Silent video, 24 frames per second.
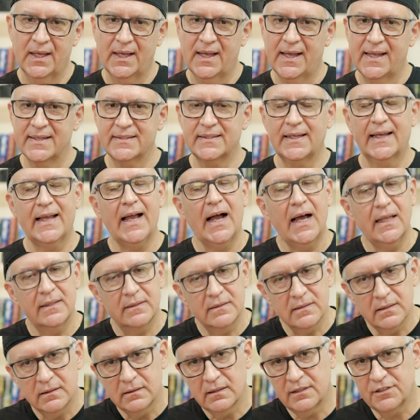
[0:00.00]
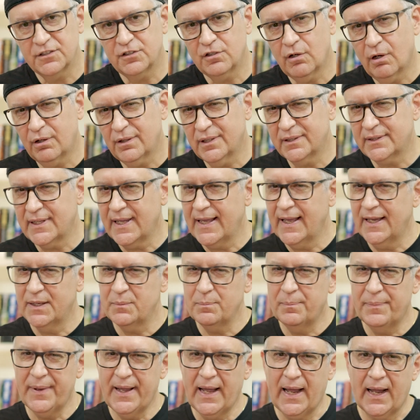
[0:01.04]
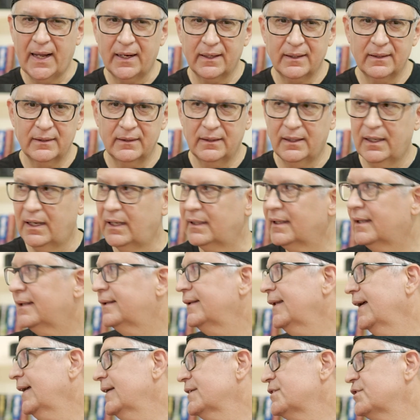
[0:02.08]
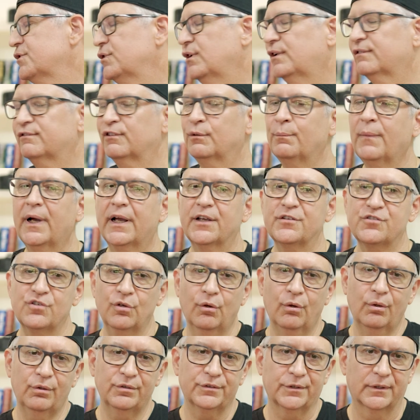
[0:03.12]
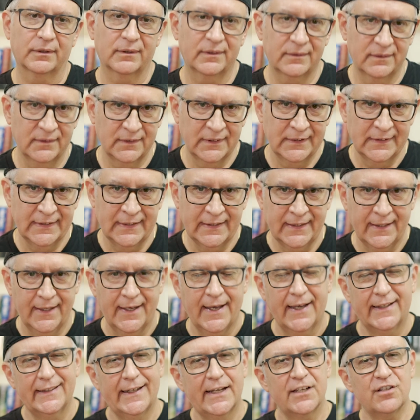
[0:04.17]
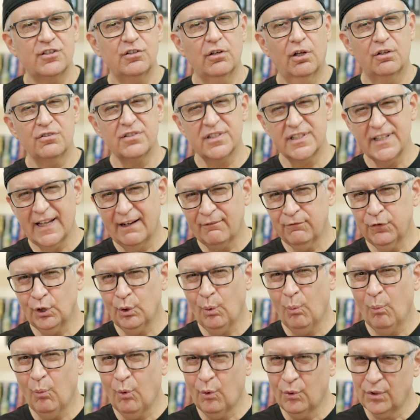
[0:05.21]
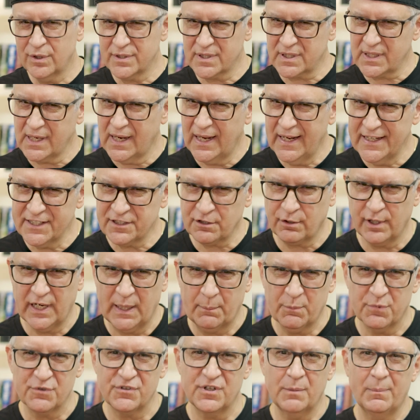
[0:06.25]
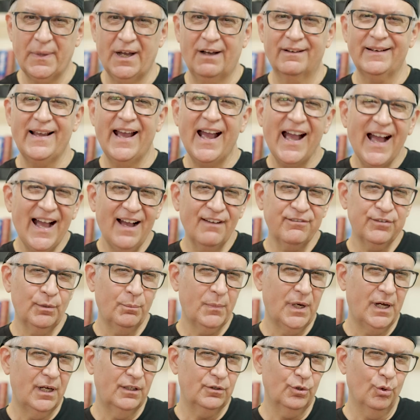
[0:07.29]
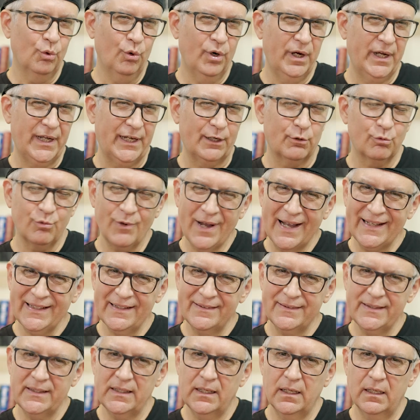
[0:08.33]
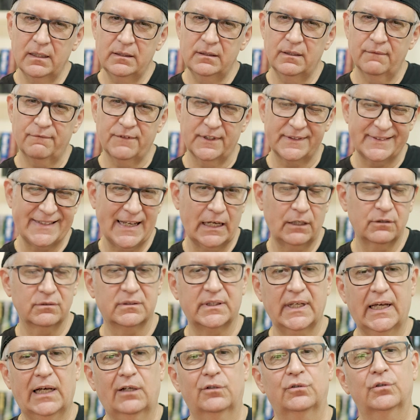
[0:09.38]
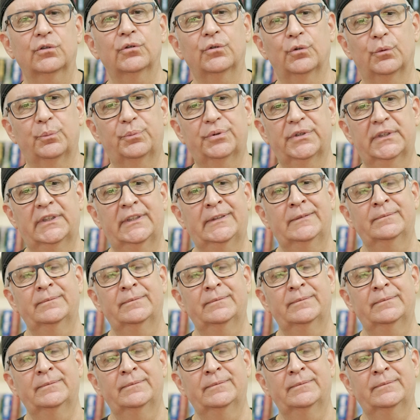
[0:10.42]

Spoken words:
as I started to head back, I glanced over my shoulder and I saw several more skyscrapers about half a mile away, right at the end of the downtown loop.